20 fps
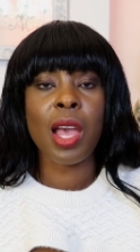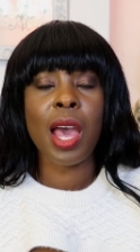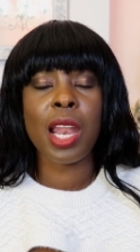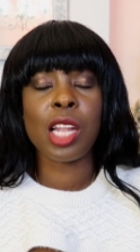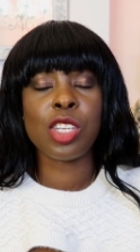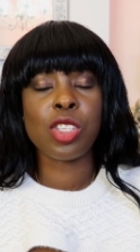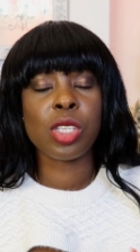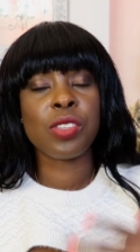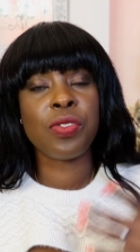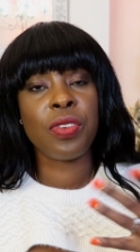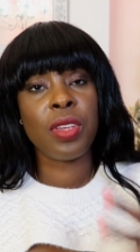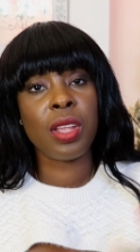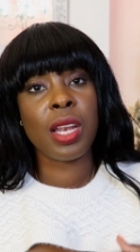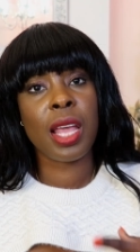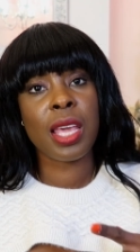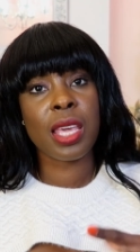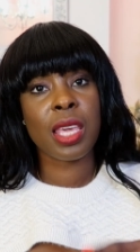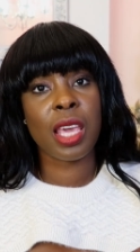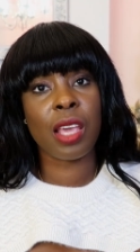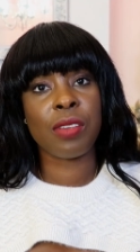and I just feel
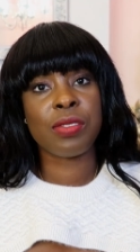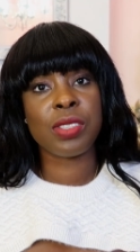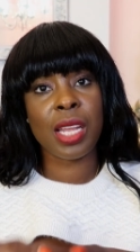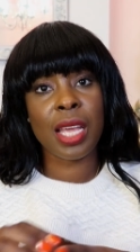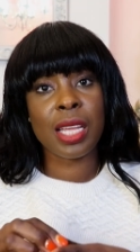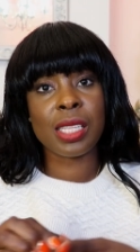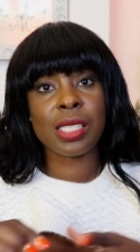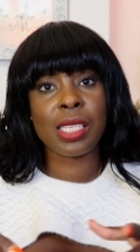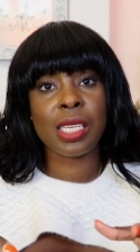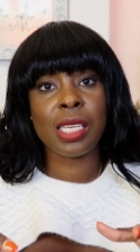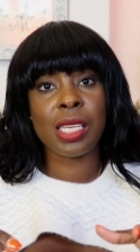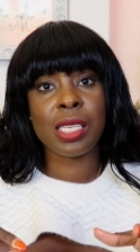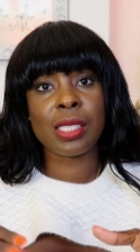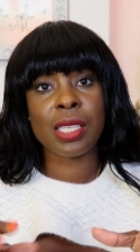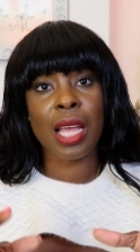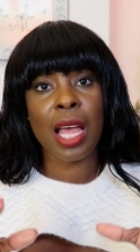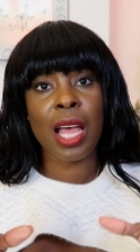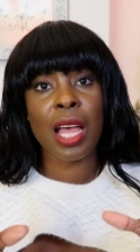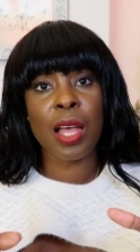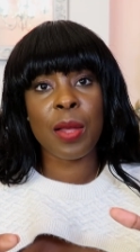like gifts like
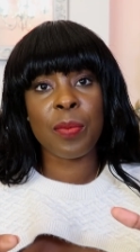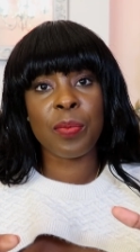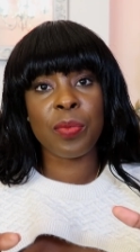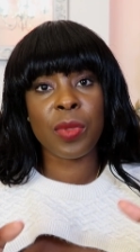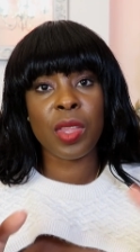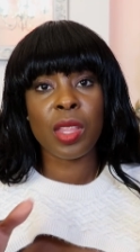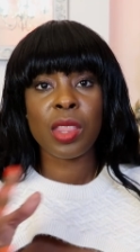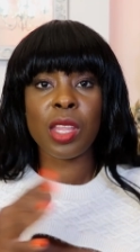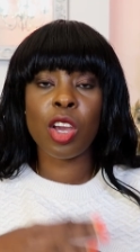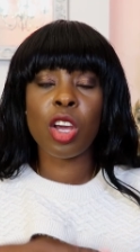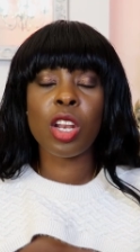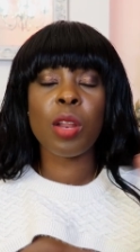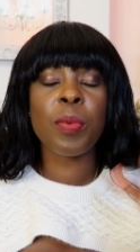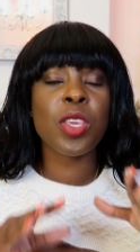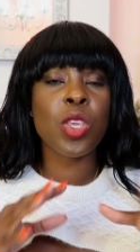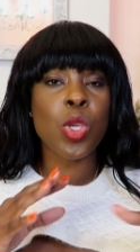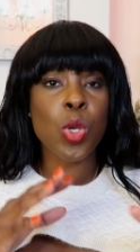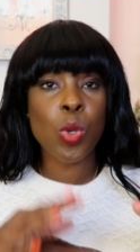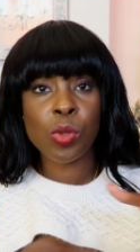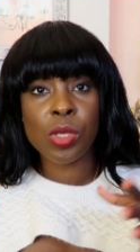these um, they're gonna
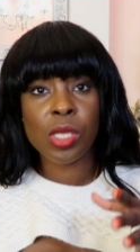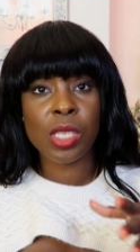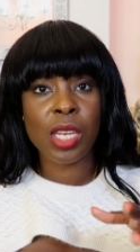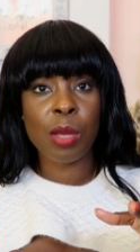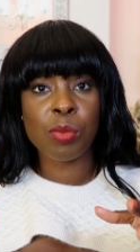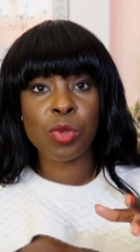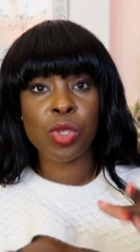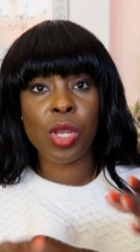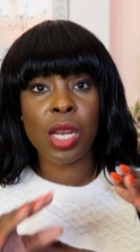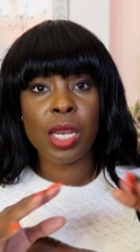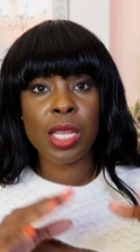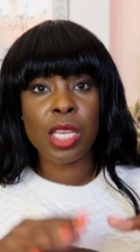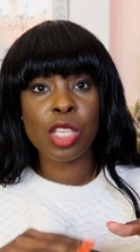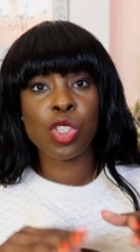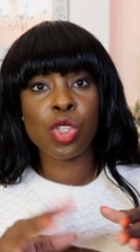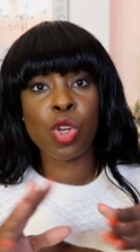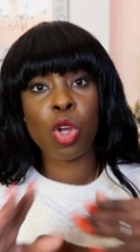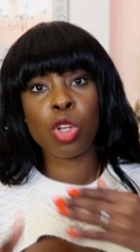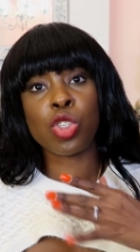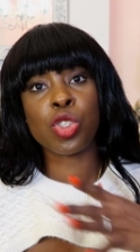be using them so at
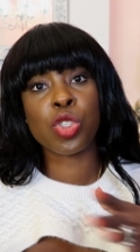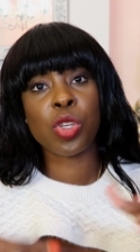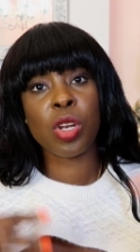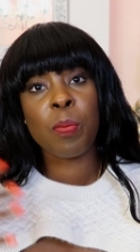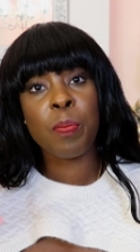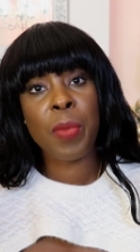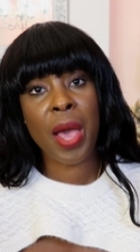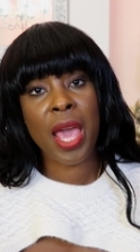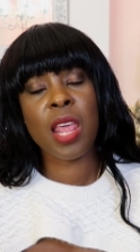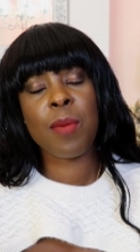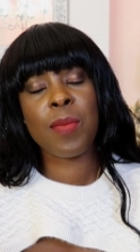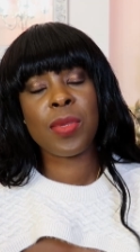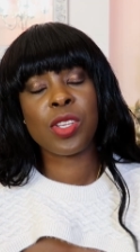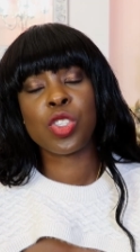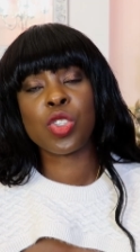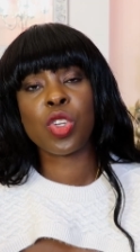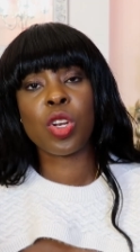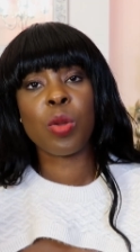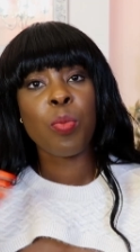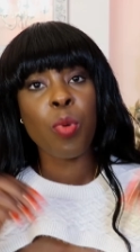least you know, just gonna buy them and
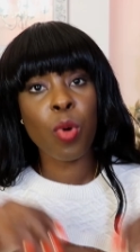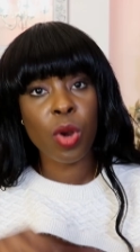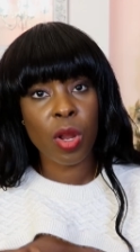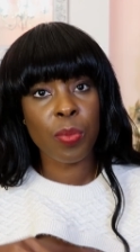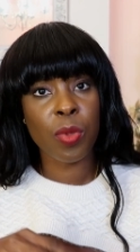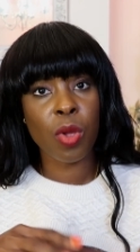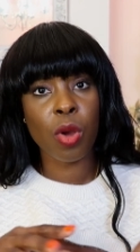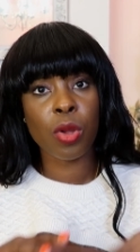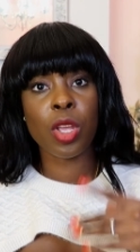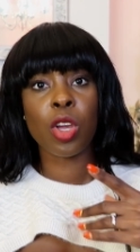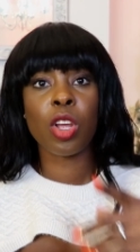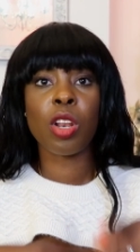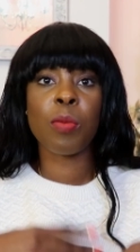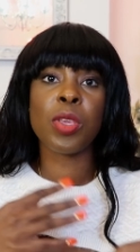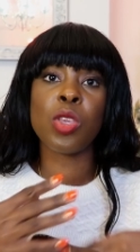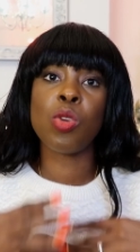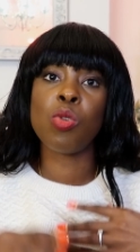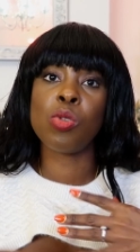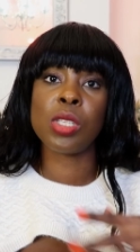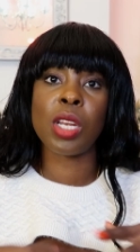just gonna put them down they're gonna
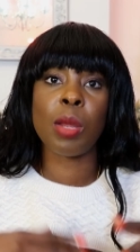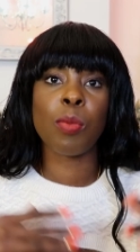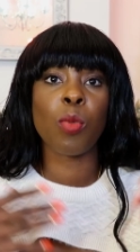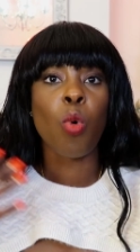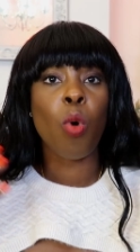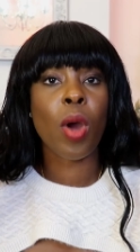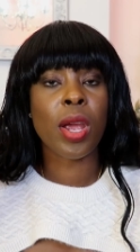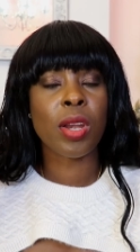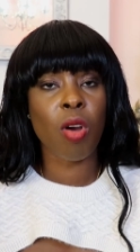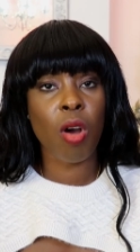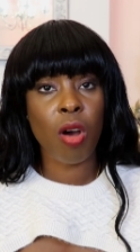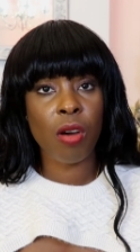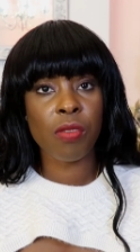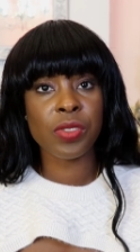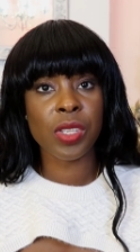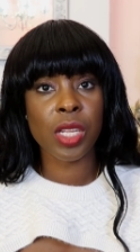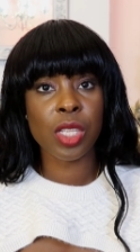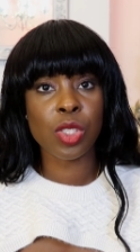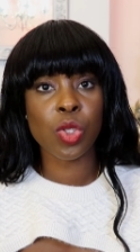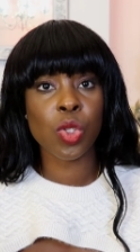be using them quite
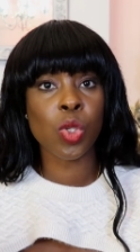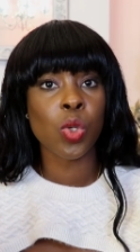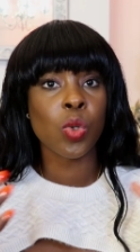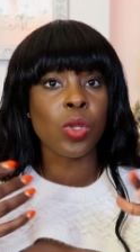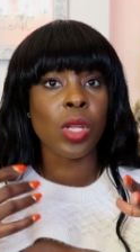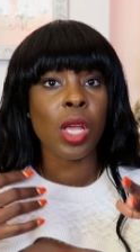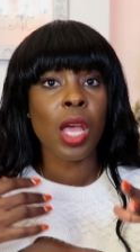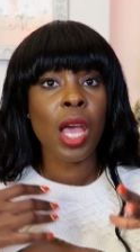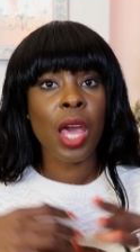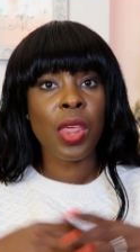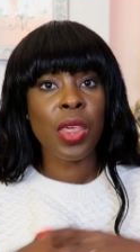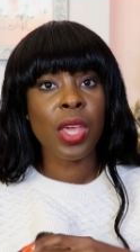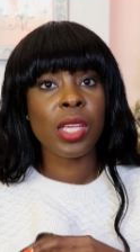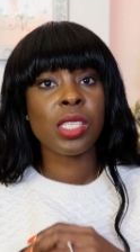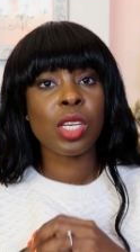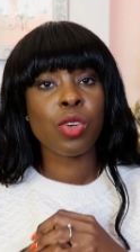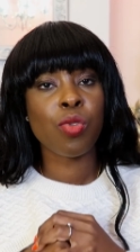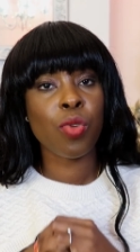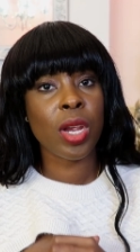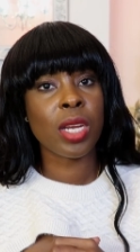often so
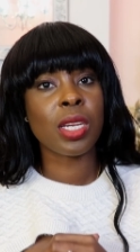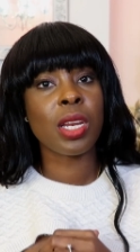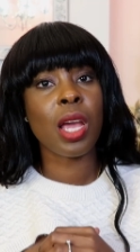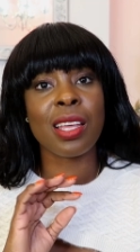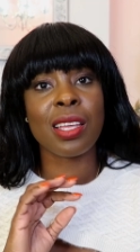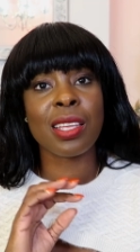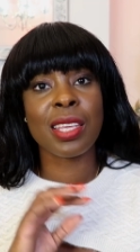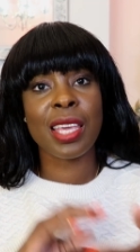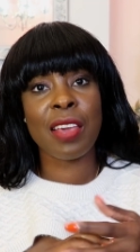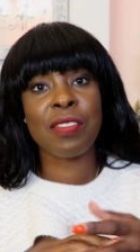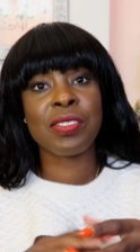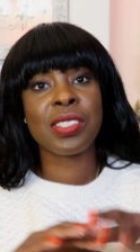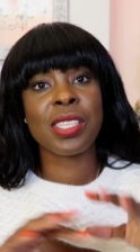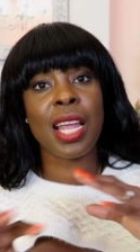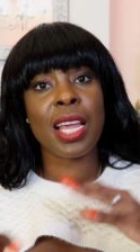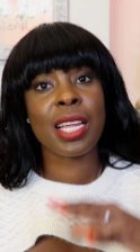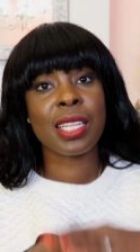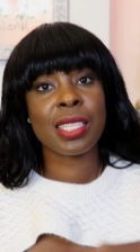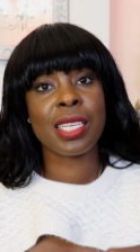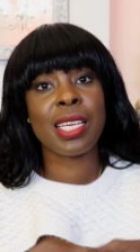these are great gifts
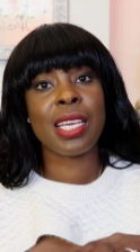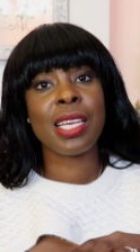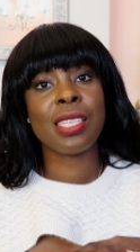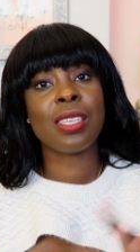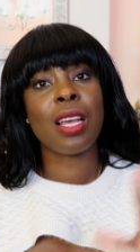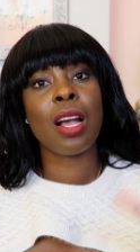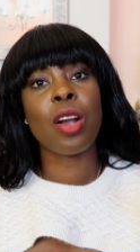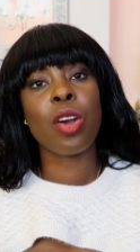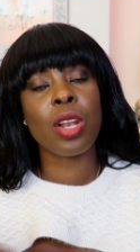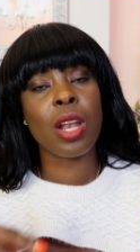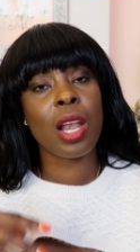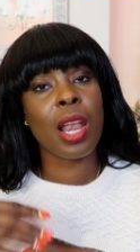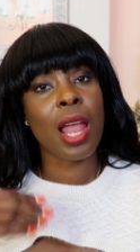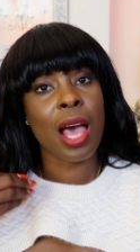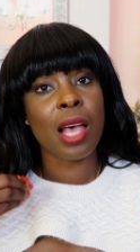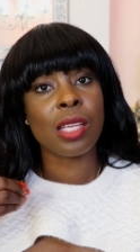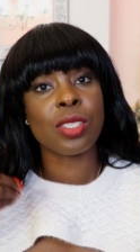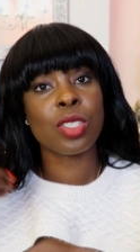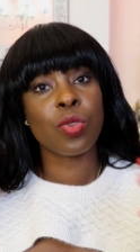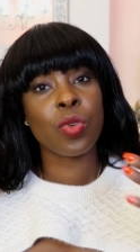like these are gonna
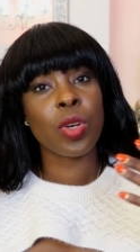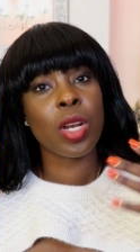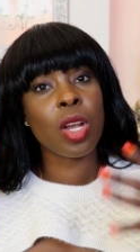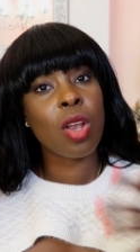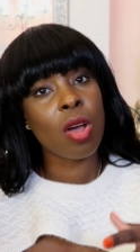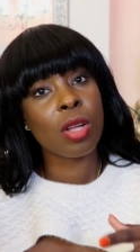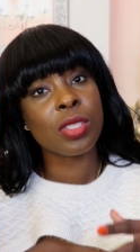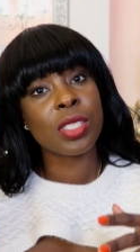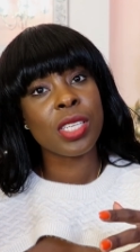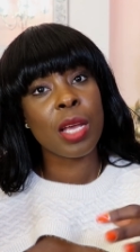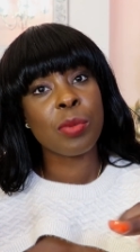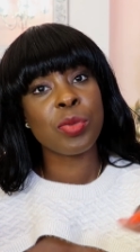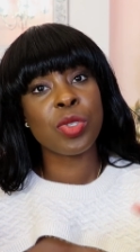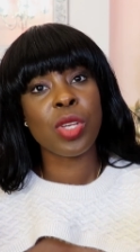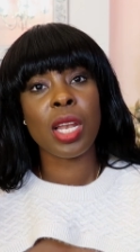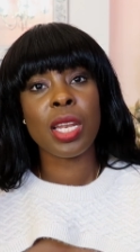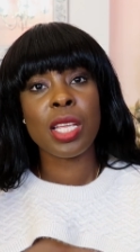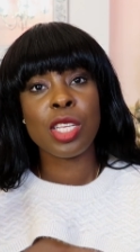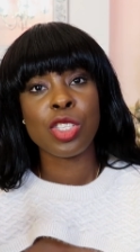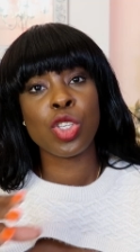last a really long time
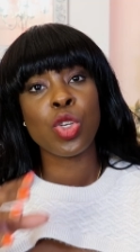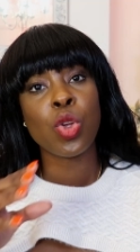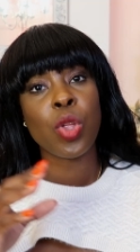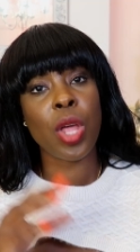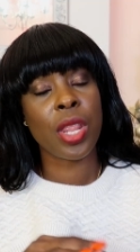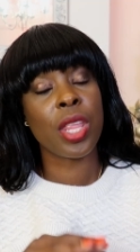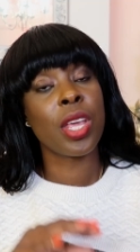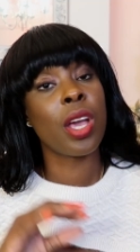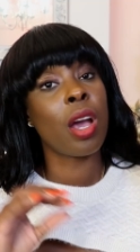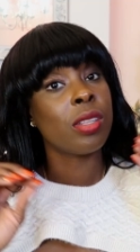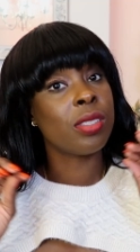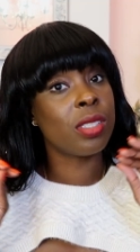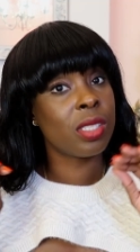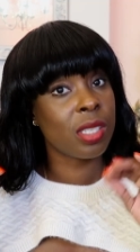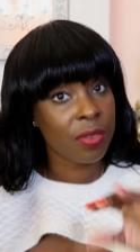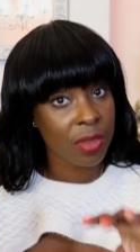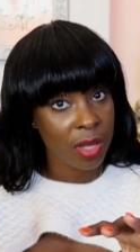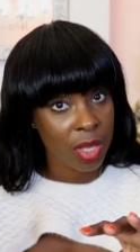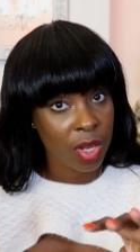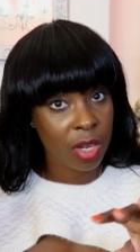so at least you know that they are
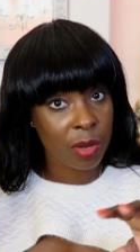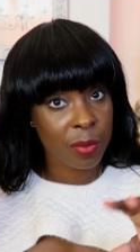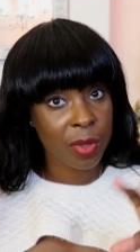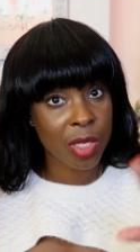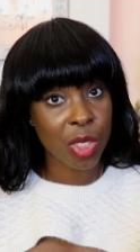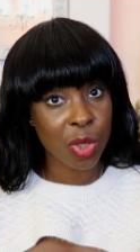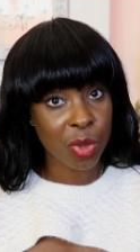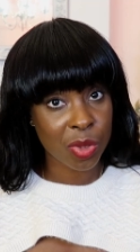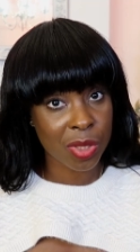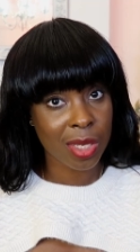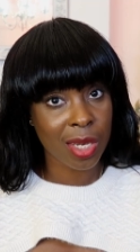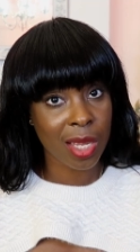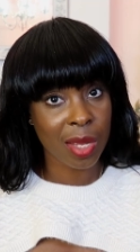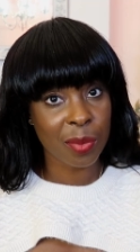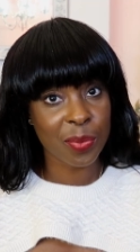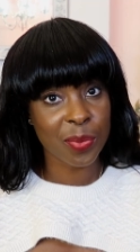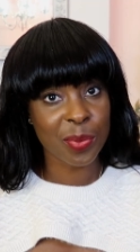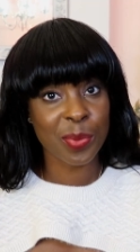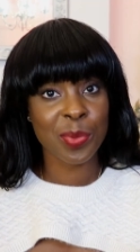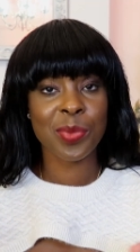definitely gonna be using
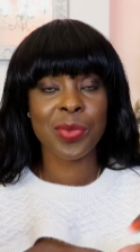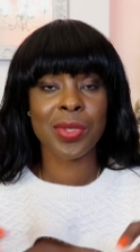them